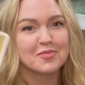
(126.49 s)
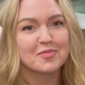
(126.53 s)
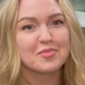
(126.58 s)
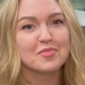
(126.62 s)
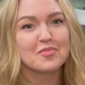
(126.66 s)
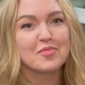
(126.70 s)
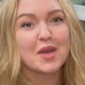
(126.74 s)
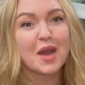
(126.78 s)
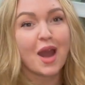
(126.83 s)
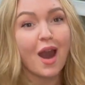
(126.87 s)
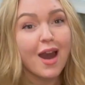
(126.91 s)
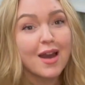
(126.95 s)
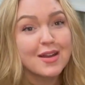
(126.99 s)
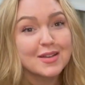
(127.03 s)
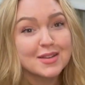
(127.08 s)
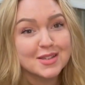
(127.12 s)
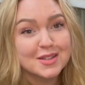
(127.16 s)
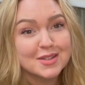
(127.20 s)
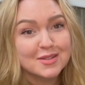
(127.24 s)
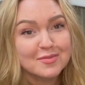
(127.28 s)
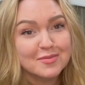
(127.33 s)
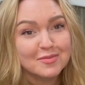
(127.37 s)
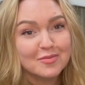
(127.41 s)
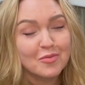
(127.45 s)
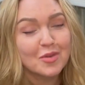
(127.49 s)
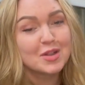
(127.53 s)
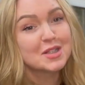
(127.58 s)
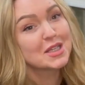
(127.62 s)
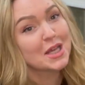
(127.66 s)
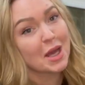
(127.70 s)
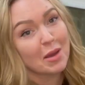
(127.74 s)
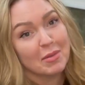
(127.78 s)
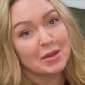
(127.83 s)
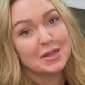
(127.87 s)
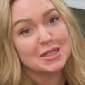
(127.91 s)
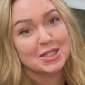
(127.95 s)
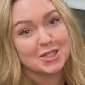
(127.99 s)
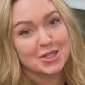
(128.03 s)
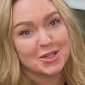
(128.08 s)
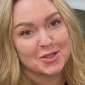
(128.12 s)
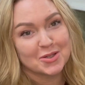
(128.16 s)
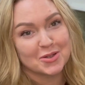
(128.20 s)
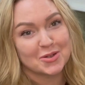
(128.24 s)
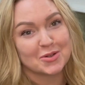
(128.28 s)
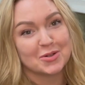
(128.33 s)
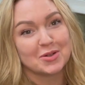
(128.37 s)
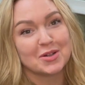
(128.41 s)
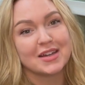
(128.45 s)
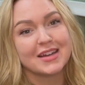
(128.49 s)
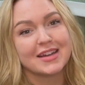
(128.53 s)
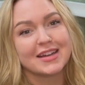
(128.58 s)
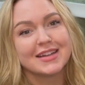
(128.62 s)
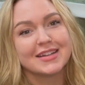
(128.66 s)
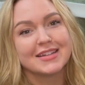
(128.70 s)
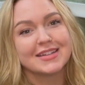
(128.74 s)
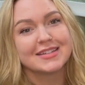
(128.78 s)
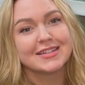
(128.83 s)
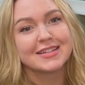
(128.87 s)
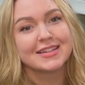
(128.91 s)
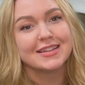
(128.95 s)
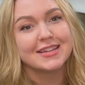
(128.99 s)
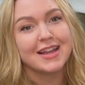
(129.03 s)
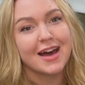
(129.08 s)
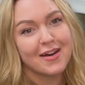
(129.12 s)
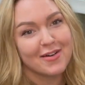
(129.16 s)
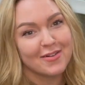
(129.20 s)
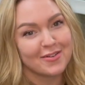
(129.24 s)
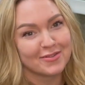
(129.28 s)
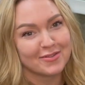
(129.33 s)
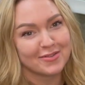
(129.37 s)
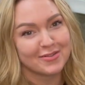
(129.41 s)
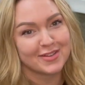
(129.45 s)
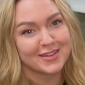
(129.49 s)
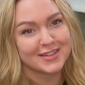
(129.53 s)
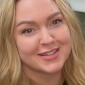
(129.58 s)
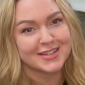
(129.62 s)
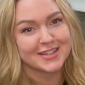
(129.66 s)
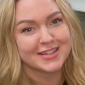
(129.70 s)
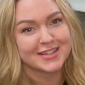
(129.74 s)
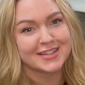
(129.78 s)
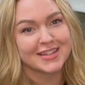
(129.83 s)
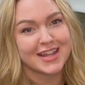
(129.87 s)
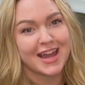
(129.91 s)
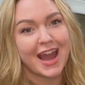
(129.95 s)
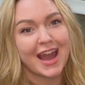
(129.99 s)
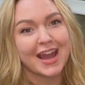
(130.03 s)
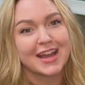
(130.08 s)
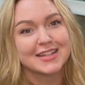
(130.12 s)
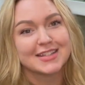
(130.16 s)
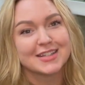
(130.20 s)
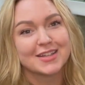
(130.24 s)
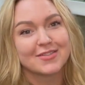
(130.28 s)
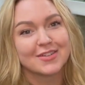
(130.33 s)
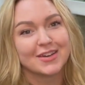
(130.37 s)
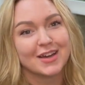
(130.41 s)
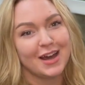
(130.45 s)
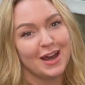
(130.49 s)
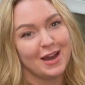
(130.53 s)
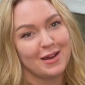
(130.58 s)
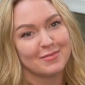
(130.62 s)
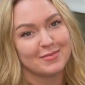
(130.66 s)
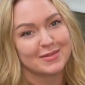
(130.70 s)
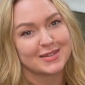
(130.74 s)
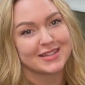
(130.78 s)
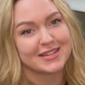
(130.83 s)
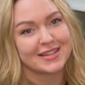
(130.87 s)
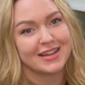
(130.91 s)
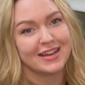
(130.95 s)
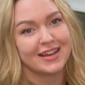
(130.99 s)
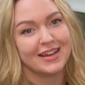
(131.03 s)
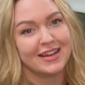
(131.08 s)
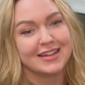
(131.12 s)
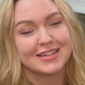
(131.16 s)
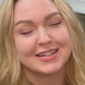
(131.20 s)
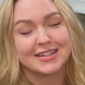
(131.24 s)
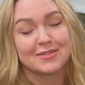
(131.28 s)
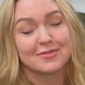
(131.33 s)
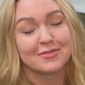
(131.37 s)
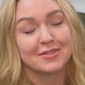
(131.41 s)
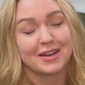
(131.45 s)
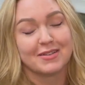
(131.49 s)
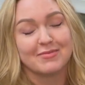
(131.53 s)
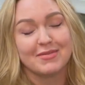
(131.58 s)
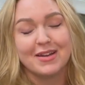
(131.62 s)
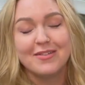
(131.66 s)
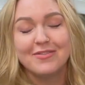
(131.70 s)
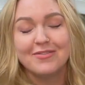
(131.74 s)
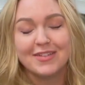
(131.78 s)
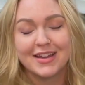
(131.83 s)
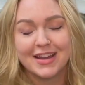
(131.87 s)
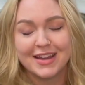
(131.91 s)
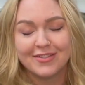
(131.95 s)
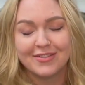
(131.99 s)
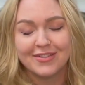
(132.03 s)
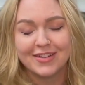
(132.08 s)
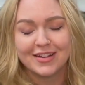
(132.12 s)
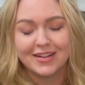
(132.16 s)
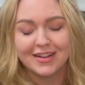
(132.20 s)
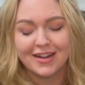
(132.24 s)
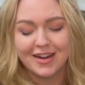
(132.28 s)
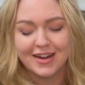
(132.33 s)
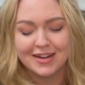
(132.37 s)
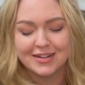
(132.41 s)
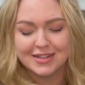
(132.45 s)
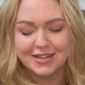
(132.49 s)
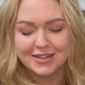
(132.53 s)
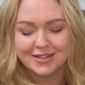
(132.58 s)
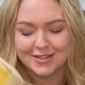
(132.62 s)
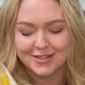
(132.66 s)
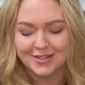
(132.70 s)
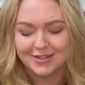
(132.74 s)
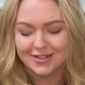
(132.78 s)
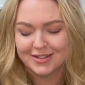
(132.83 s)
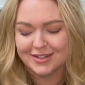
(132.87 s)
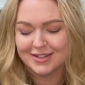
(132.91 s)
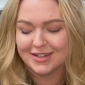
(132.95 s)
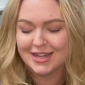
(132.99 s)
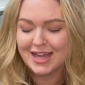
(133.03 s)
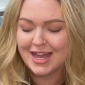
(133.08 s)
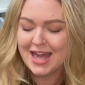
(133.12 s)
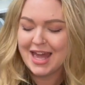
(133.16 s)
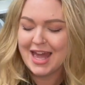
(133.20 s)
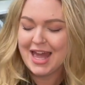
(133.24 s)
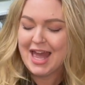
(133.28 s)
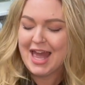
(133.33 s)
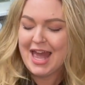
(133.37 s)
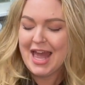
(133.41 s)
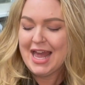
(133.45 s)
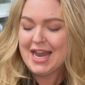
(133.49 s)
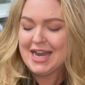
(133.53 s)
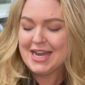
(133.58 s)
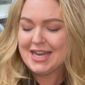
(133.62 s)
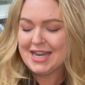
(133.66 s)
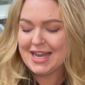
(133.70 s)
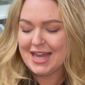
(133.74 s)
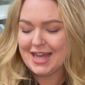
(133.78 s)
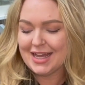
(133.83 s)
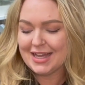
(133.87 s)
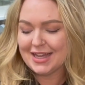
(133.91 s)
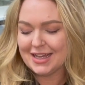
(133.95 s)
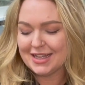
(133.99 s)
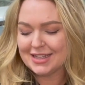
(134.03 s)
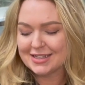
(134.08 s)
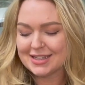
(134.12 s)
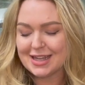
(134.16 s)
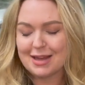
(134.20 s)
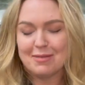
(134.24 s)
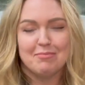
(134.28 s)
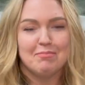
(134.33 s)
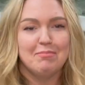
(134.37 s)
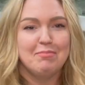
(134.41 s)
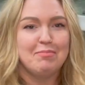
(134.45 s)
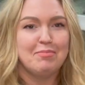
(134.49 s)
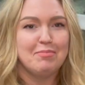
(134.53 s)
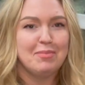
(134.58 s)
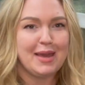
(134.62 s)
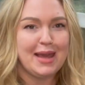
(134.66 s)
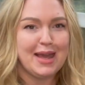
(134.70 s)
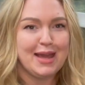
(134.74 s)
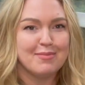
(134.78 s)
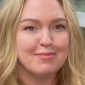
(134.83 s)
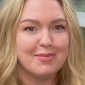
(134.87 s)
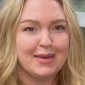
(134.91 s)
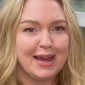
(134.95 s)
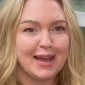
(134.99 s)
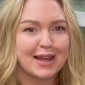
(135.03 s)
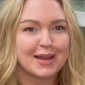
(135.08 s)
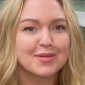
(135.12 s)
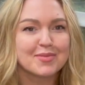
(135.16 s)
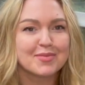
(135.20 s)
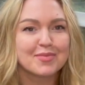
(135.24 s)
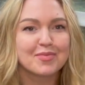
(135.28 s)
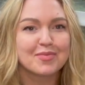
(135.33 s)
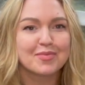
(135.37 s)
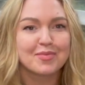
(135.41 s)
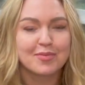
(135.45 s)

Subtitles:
Because what's coming to you is love. This is the Ace of Cups. It's one of my favorite cards, as you can tell, because I'm beaming.